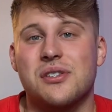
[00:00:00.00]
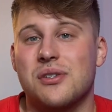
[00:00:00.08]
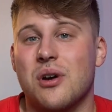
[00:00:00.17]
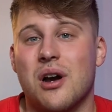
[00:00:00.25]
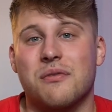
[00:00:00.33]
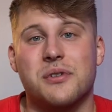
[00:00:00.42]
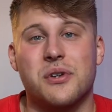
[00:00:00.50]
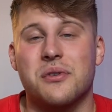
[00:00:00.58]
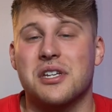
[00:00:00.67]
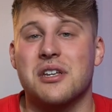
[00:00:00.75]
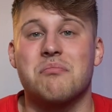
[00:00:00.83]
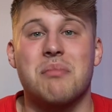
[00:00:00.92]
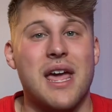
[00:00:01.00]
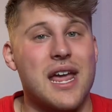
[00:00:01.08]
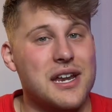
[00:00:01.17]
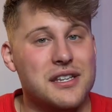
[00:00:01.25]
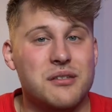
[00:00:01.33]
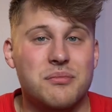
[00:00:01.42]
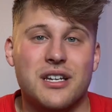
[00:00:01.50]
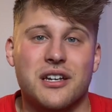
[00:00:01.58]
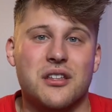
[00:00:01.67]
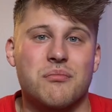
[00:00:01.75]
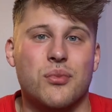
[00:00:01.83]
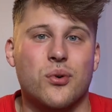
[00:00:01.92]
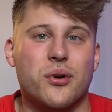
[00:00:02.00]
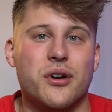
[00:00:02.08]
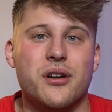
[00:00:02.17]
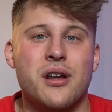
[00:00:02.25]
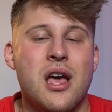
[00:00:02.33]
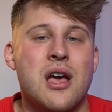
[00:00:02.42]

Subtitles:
You often don't get paid to be on the board,